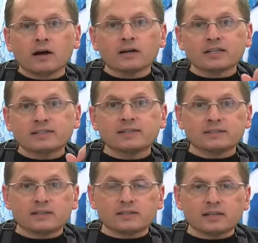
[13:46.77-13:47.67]

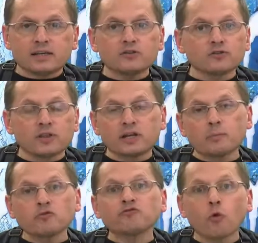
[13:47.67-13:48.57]
consistency, either the
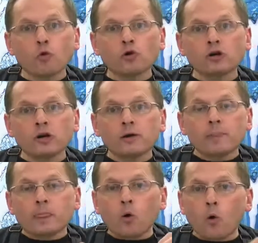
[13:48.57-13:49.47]
number 4
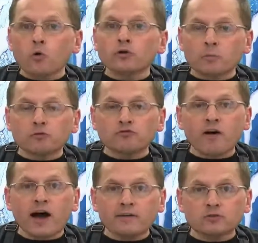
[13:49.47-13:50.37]
or number 5.